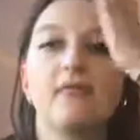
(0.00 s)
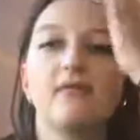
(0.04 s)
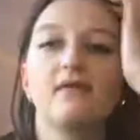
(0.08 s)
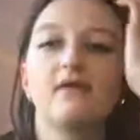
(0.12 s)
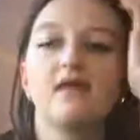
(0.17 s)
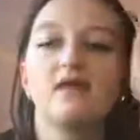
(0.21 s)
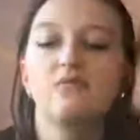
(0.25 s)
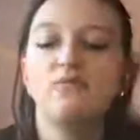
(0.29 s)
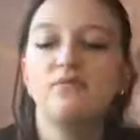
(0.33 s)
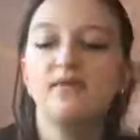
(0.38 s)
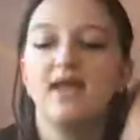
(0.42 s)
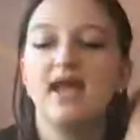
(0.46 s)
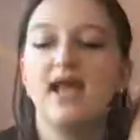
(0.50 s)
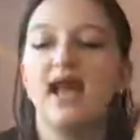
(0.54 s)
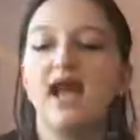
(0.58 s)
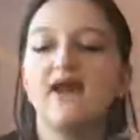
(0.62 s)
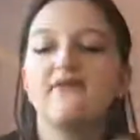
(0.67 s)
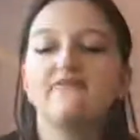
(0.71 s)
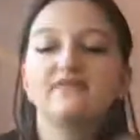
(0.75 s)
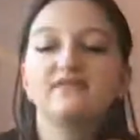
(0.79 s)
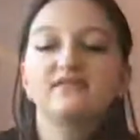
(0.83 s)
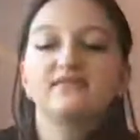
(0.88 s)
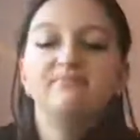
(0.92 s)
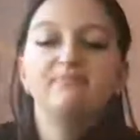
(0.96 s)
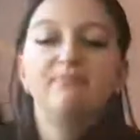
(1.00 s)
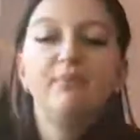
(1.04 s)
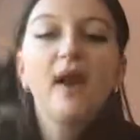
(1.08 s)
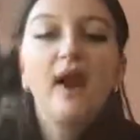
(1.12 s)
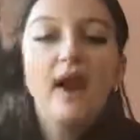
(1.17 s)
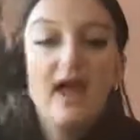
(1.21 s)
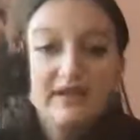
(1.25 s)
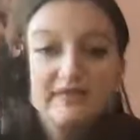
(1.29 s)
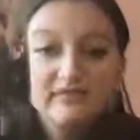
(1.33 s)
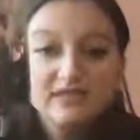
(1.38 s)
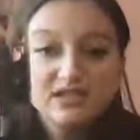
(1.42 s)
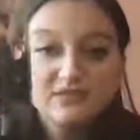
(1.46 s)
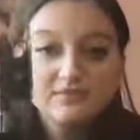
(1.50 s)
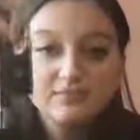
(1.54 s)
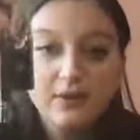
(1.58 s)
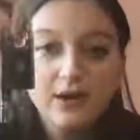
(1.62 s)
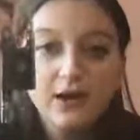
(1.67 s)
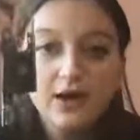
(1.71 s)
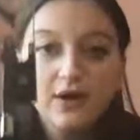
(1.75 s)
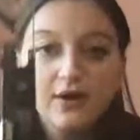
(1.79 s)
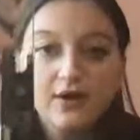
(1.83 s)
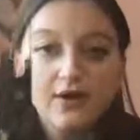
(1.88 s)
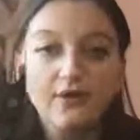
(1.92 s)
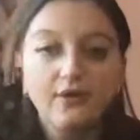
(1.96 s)
and we have the bottom of the
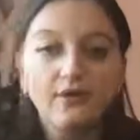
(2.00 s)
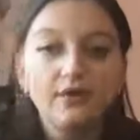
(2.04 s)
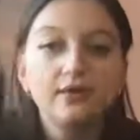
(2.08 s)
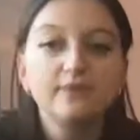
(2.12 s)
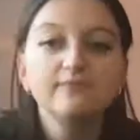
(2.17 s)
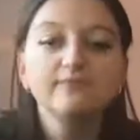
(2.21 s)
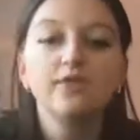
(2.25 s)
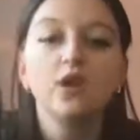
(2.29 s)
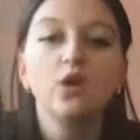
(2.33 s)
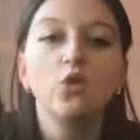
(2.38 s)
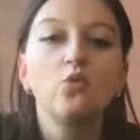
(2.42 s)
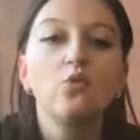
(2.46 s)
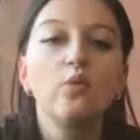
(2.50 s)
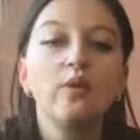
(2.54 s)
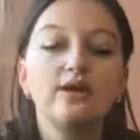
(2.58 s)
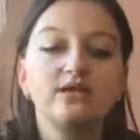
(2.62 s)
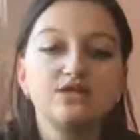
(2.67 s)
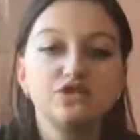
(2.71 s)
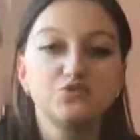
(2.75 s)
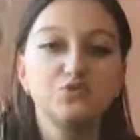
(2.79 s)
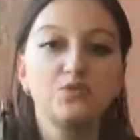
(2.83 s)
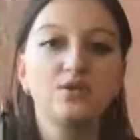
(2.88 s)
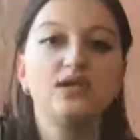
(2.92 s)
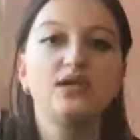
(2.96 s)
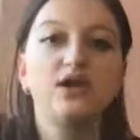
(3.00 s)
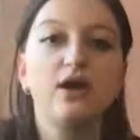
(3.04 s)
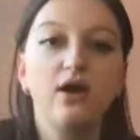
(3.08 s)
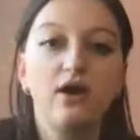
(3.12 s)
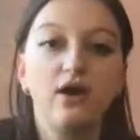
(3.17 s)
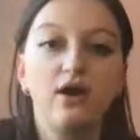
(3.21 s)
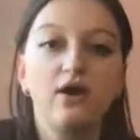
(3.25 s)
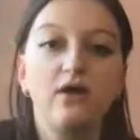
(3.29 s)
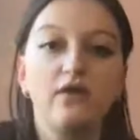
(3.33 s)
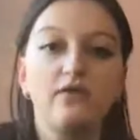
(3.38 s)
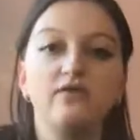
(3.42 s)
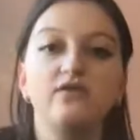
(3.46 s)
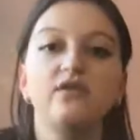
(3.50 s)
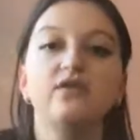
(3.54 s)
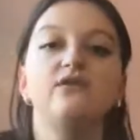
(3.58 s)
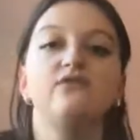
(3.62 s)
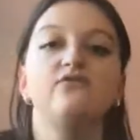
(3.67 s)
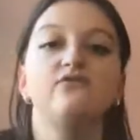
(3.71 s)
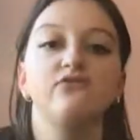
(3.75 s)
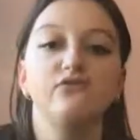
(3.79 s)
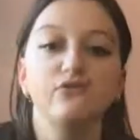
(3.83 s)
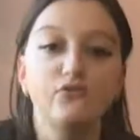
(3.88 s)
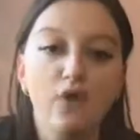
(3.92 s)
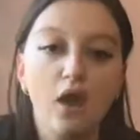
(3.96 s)
bow, which we call the
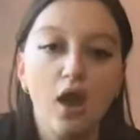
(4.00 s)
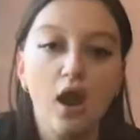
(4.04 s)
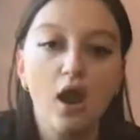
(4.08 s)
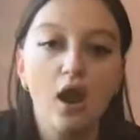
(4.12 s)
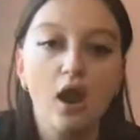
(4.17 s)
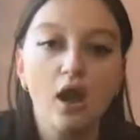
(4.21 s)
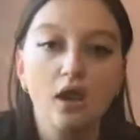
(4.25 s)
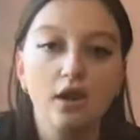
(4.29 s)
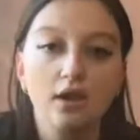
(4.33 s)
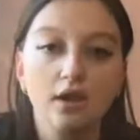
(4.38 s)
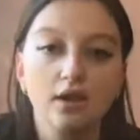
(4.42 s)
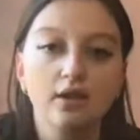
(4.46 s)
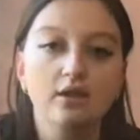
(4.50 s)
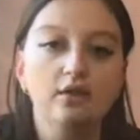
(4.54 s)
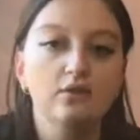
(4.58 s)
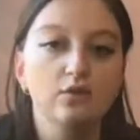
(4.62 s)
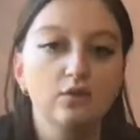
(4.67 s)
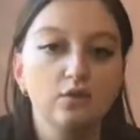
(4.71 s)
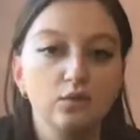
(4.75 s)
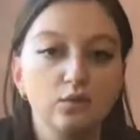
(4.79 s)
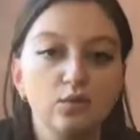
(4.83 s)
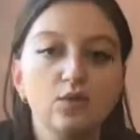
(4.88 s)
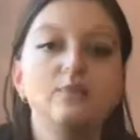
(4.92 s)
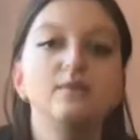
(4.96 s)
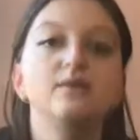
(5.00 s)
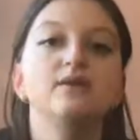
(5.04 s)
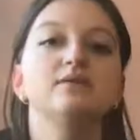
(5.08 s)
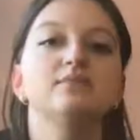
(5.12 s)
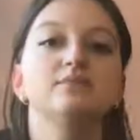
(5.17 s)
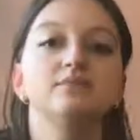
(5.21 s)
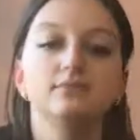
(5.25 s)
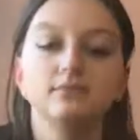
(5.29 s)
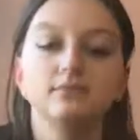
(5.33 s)
frog ribbit.